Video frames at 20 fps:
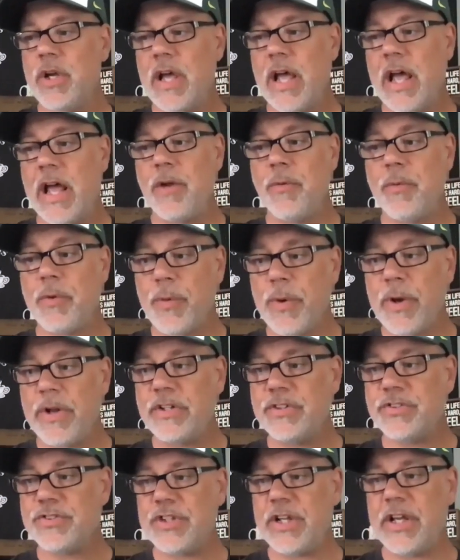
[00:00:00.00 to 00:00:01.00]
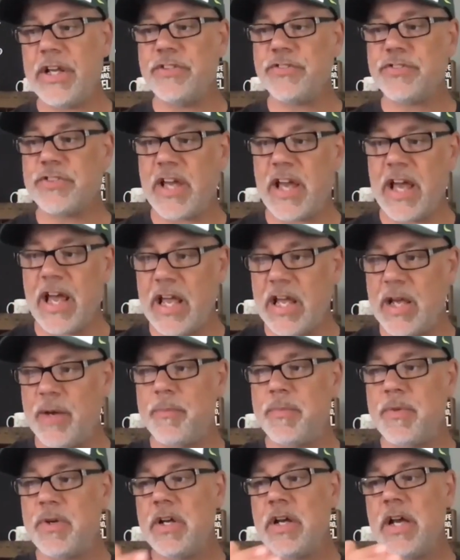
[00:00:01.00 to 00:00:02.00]
Anyone who had disease
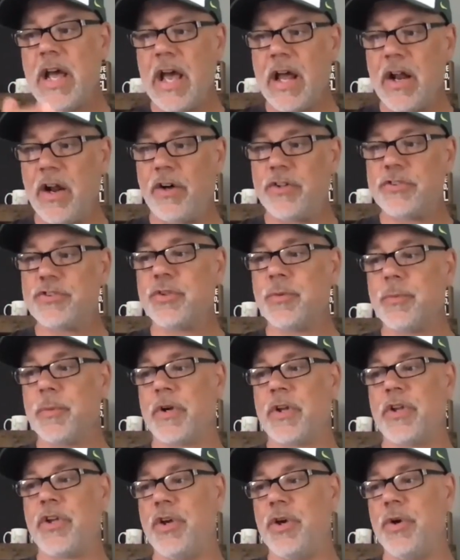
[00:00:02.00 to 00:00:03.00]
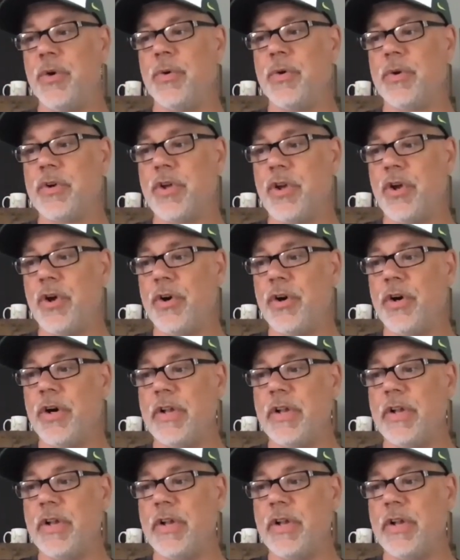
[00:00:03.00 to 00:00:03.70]
came and also were cured.